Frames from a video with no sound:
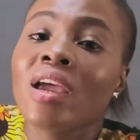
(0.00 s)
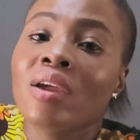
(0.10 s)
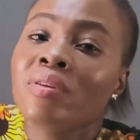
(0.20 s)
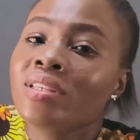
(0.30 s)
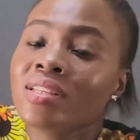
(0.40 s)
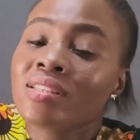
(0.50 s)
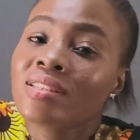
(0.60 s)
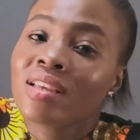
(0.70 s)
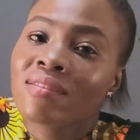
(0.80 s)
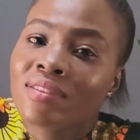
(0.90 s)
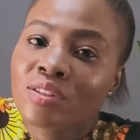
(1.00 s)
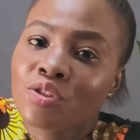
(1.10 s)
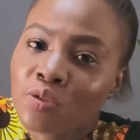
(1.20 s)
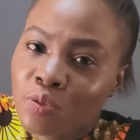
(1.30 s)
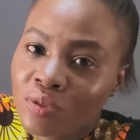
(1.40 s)
A recent survey
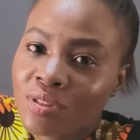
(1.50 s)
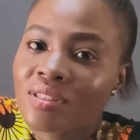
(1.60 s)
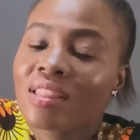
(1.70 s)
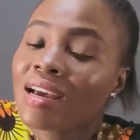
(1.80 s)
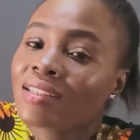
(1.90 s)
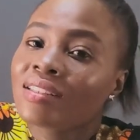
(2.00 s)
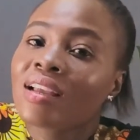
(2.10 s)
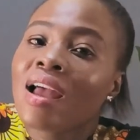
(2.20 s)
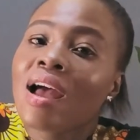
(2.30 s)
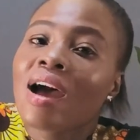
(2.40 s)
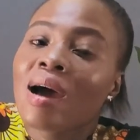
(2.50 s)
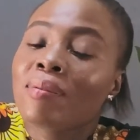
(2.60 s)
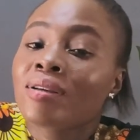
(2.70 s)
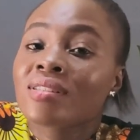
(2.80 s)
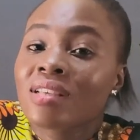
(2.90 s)
showed that
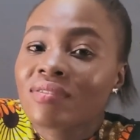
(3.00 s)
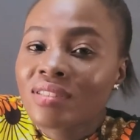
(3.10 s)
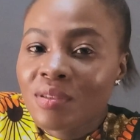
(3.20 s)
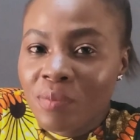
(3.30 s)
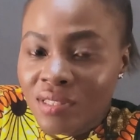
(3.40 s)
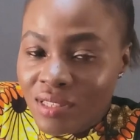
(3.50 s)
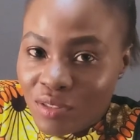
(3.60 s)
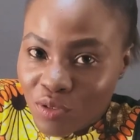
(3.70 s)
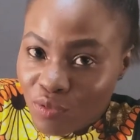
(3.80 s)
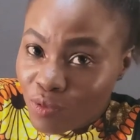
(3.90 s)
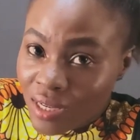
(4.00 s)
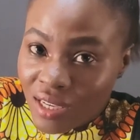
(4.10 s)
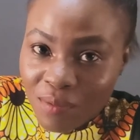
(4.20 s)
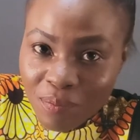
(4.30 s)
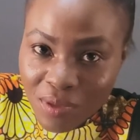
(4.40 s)
about 70% of
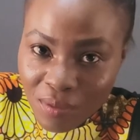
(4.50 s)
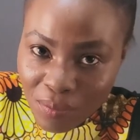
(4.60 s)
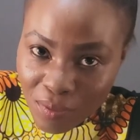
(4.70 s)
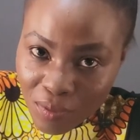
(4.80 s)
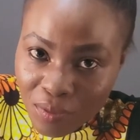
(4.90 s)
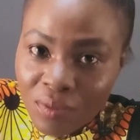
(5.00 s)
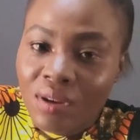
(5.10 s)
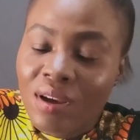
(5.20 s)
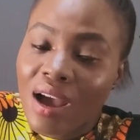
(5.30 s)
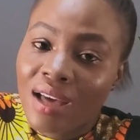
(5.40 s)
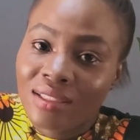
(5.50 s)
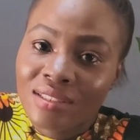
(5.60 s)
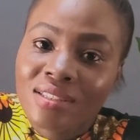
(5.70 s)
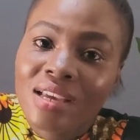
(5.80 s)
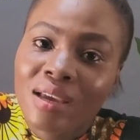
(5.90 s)
working people at
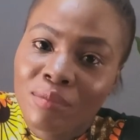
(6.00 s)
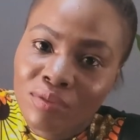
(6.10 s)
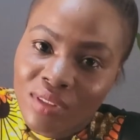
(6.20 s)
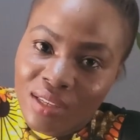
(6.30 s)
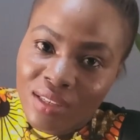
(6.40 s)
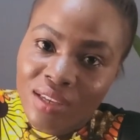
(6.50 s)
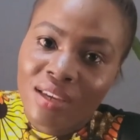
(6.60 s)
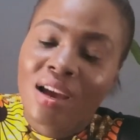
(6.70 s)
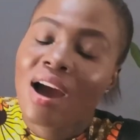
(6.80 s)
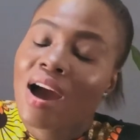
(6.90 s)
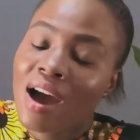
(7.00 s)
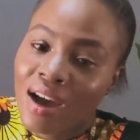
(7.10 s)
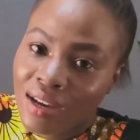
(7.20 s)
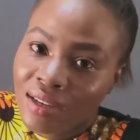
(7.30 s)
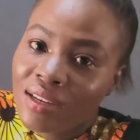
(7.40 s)
this time of the year
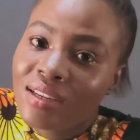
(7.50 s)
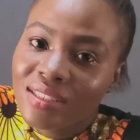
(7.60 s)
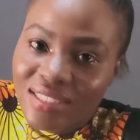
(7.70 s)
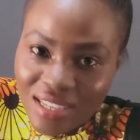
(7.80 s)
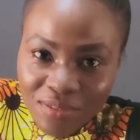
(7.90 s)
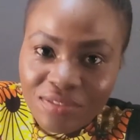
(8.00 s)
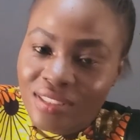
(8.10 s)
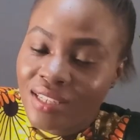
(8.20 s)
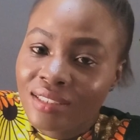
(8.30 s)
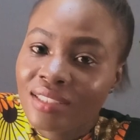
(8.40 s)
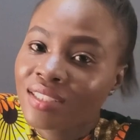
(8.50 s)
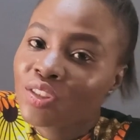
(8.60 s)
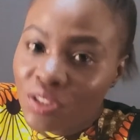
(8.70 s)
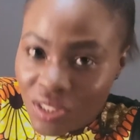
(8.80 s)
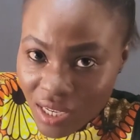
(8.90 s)
are definitely
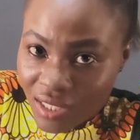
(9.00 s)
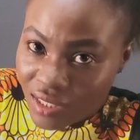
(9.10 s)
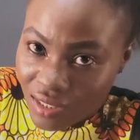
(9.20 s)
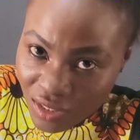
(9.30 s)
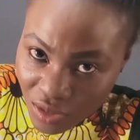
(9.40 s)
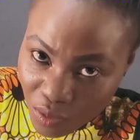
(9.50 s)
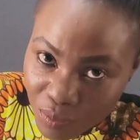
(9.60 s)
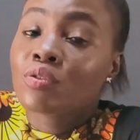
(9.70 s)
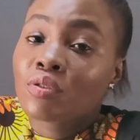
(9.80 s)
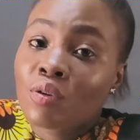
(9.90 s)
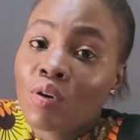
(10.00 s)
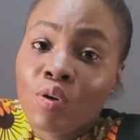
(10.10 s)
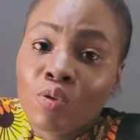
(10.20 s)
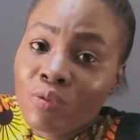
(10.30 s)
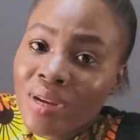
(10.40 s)
changing jobs. So
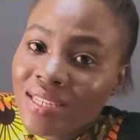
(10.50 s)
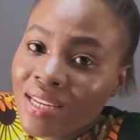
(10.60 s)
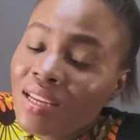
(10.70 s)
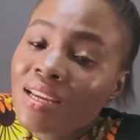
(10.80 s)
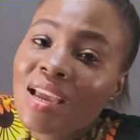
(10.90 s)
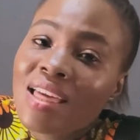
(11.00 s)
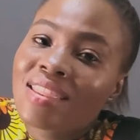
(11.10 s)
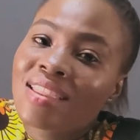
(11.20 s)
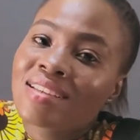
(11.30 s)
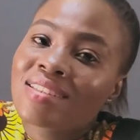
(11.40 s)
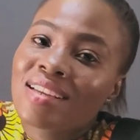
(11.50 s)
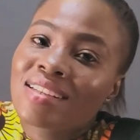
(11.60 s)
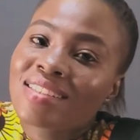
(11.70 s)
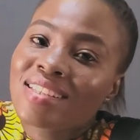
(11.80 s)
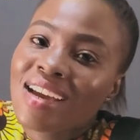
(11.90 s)
already there's
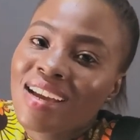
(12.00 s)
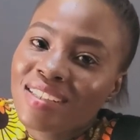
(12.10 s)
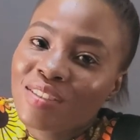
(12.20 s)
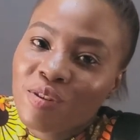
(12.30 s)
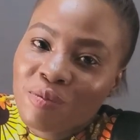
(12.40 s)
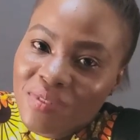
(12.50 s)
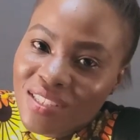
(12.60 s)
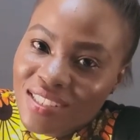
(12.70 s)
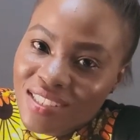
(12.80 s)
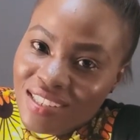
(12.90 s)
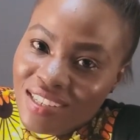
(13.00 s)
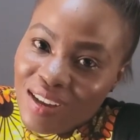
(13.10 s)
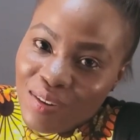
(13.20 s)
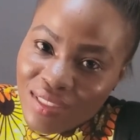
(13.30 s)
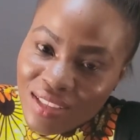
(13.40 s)
a tight competition
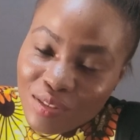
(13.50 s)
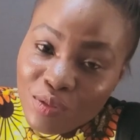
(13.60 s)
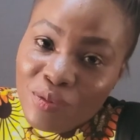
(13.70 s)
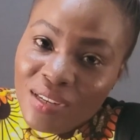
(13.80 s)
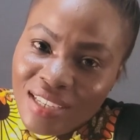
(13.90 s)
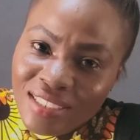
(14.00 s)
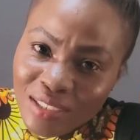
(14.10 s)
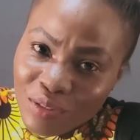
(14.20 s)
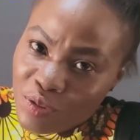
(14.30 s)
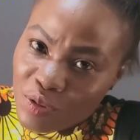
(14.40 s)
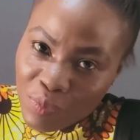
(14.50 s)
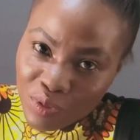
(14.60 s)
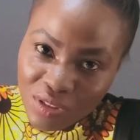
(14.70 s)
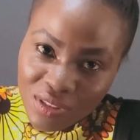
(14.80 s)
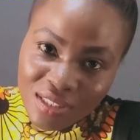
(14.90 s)
out there to land a good
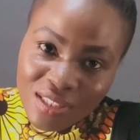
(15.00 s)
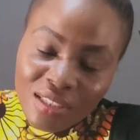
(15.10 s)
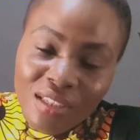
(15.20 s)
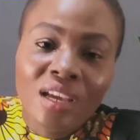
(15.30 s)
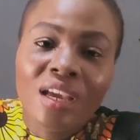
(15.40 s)
opportunity.